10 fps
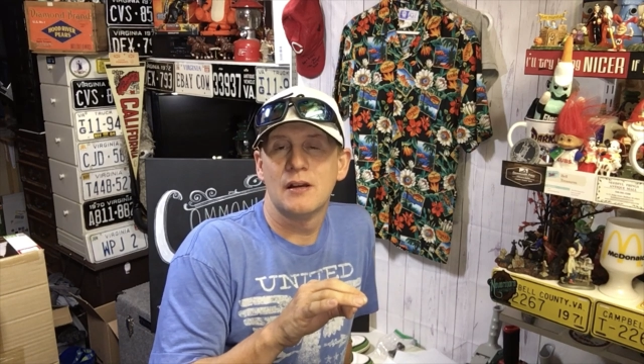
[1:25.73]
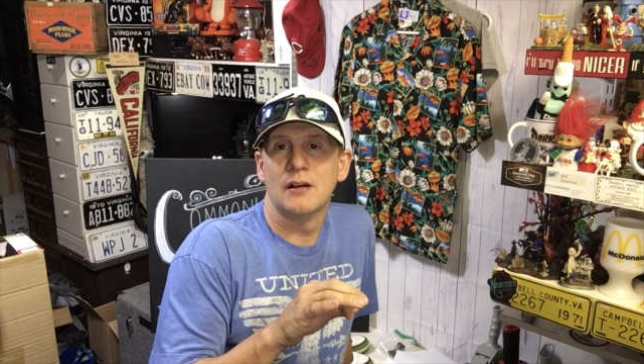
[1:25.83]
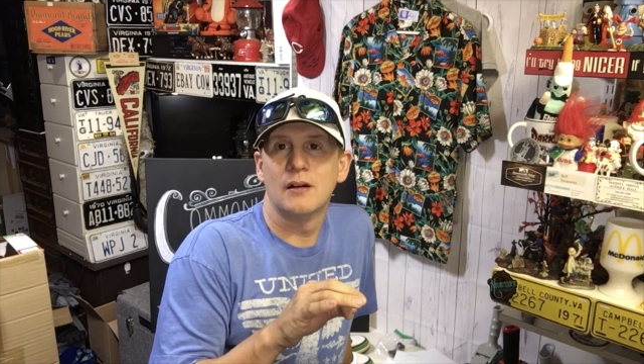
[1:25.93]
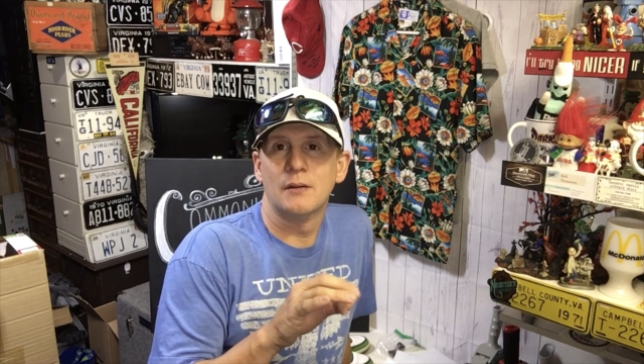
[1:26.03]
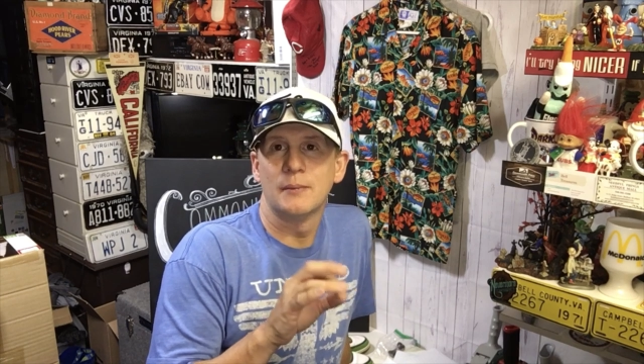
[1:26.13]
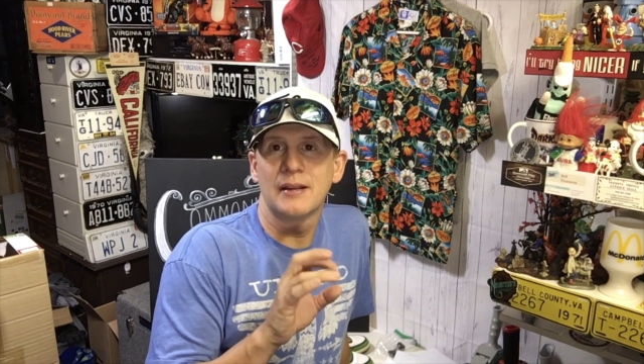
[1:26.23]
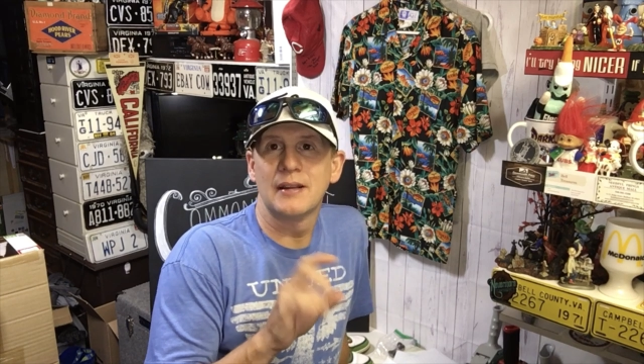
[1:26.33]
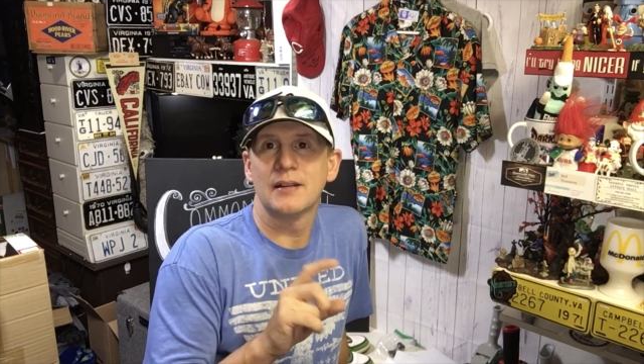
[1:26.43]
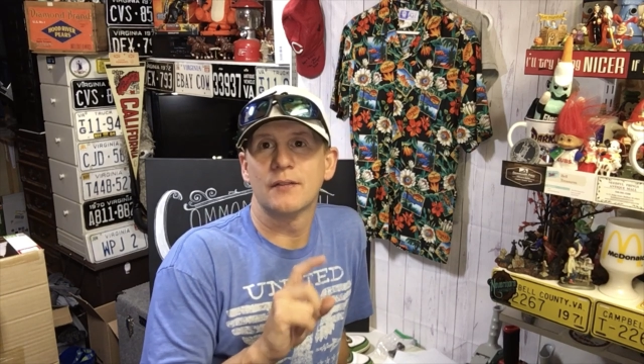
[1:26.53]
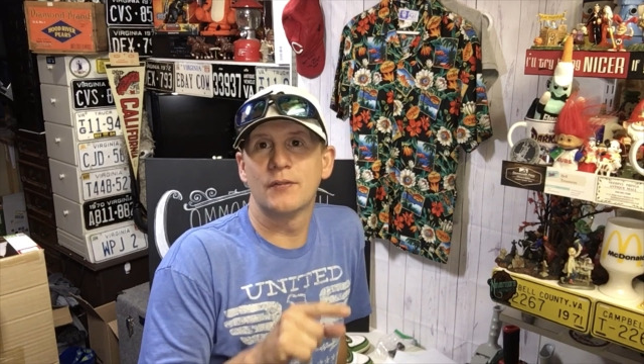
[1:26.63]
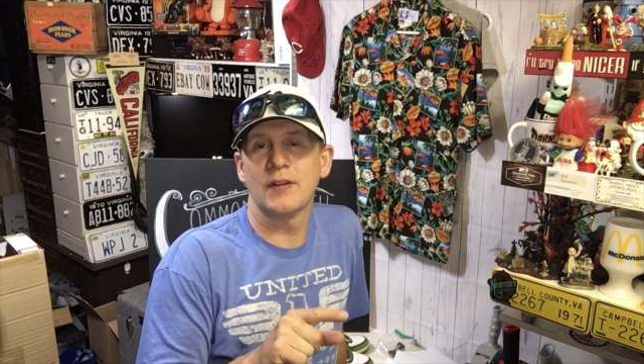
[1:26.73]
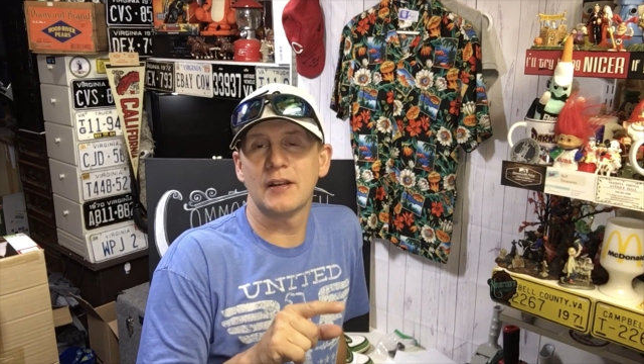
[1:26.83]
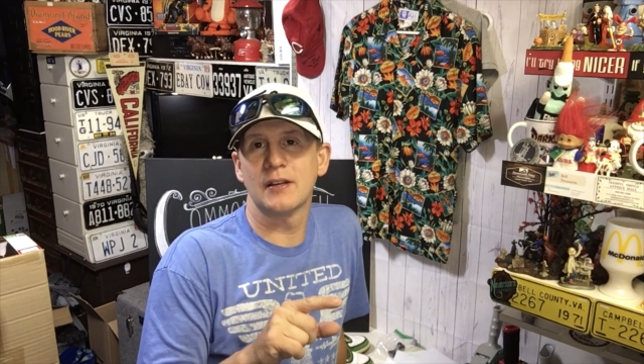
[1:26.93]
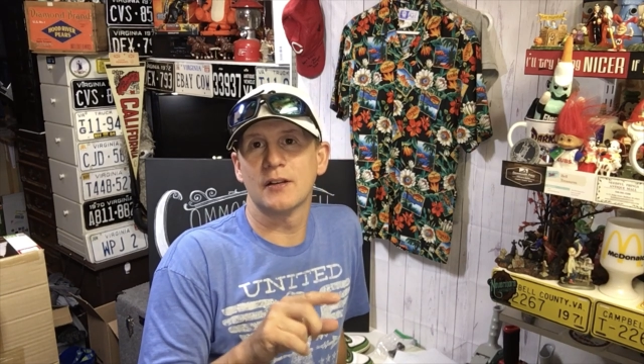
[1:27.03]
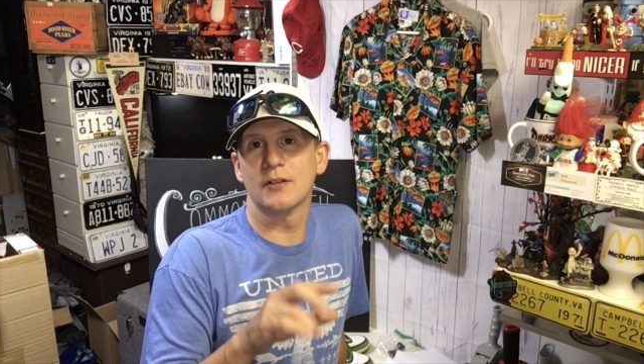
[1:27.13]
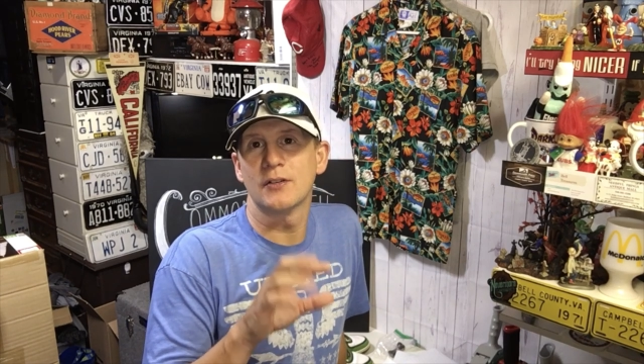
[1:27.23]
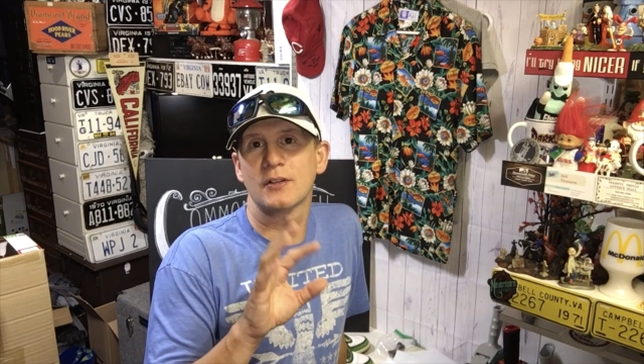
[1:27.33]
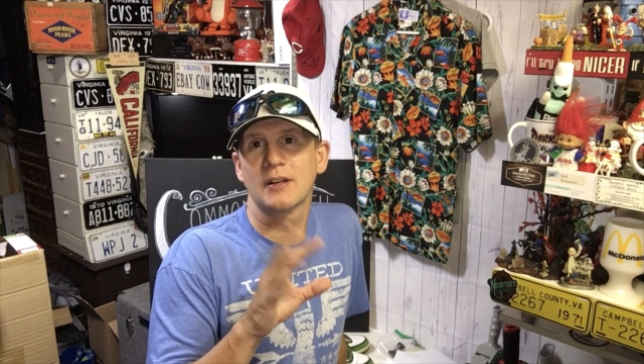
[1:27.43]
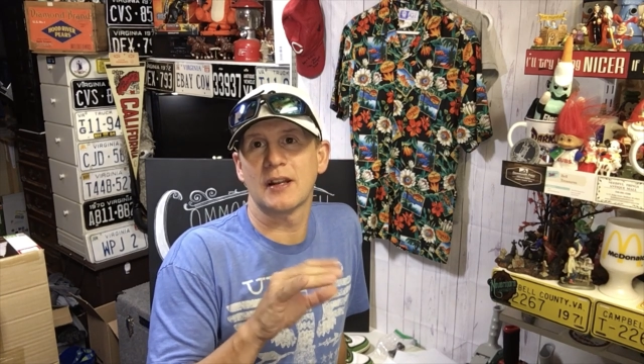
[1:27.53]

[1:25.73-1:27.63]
um, in the video, you're going to